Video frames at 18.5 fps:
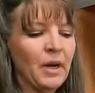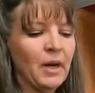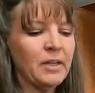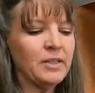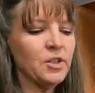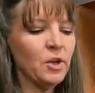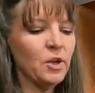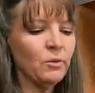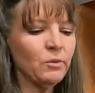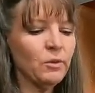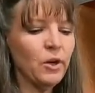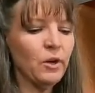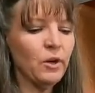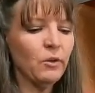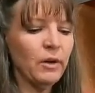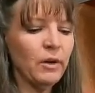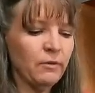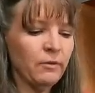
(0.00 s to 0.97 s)
but I don't
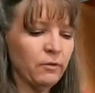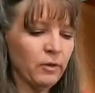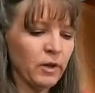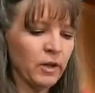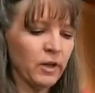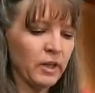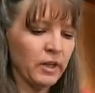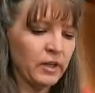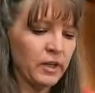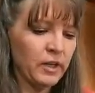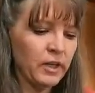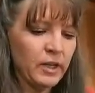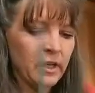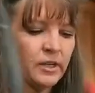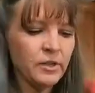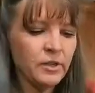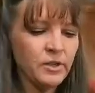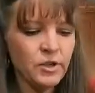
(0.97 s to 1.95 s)
know if we're gonna
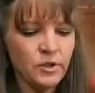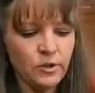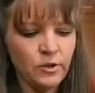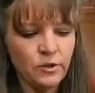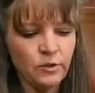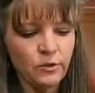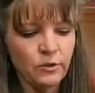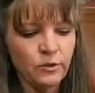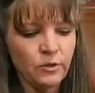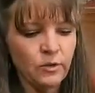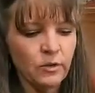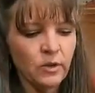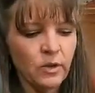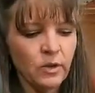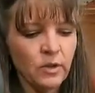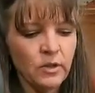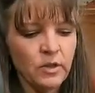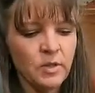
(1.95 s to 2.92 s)
need to
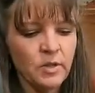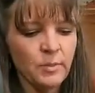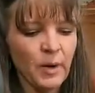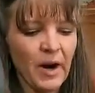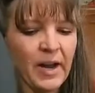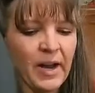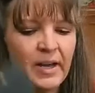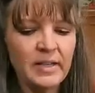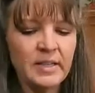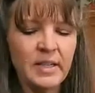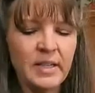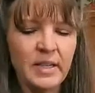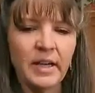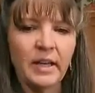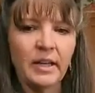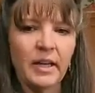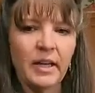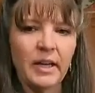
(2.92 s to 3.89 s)
spray it to
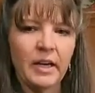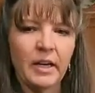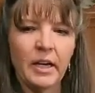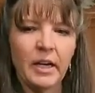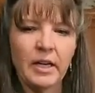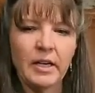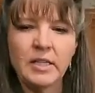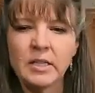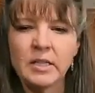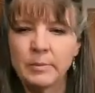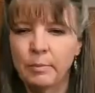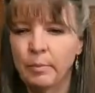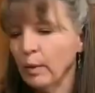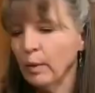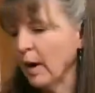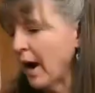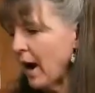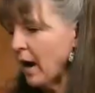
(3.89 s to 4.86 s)
get like a nice
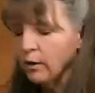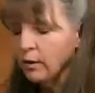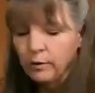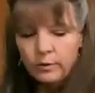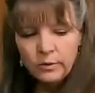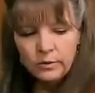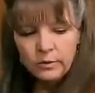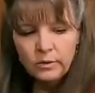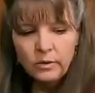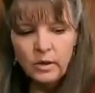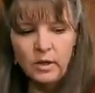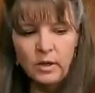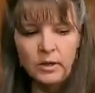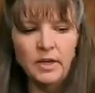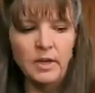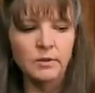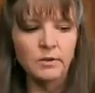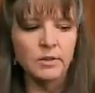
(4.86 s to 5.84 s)
brown
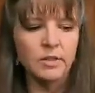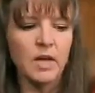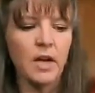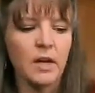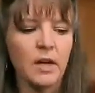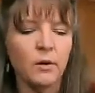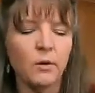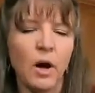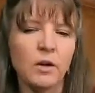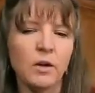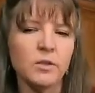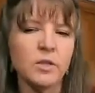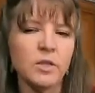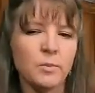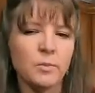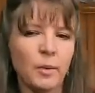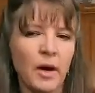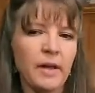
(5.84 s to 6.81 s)
on the outside. I'll
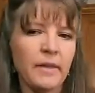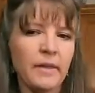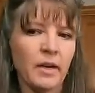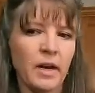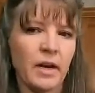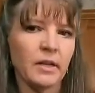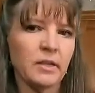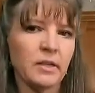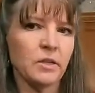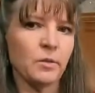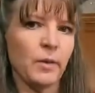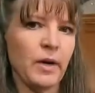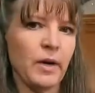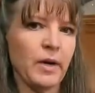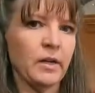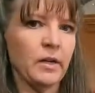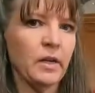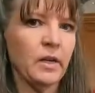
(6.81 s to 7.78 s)
spray the next
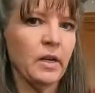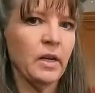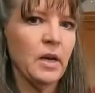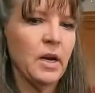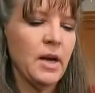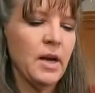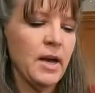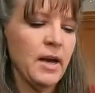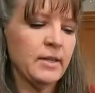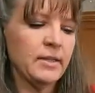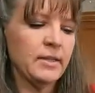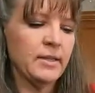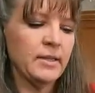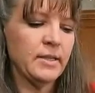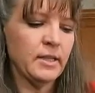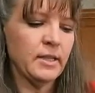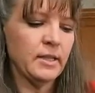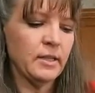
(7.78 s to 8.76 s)
one and
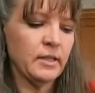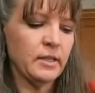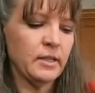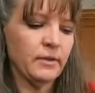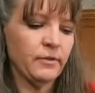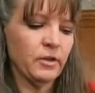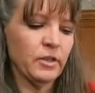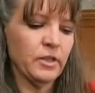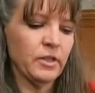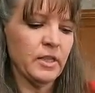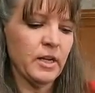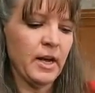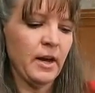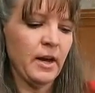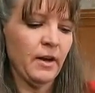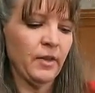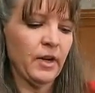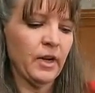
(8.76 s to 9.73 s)
see the difference in
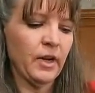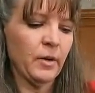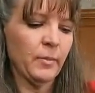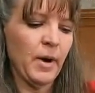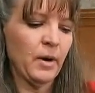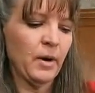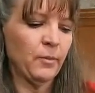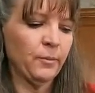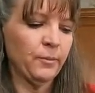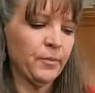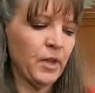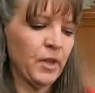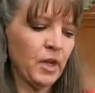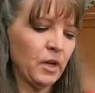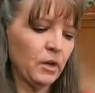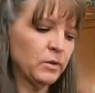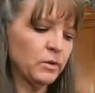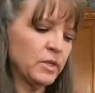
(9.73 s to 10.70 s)
how they come out.
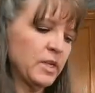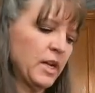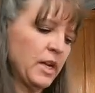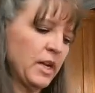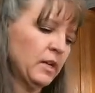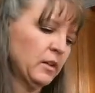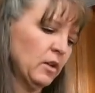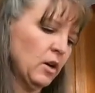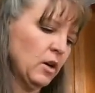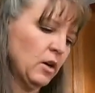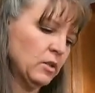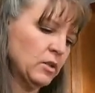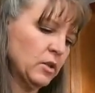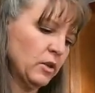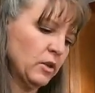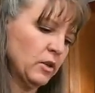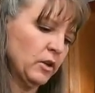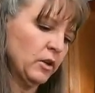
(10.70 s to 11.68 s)
They don't take long
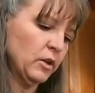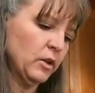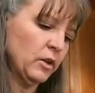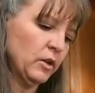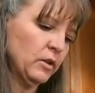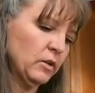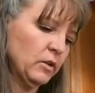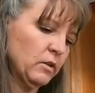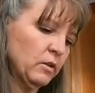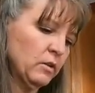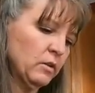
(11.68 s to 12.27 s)
to cook.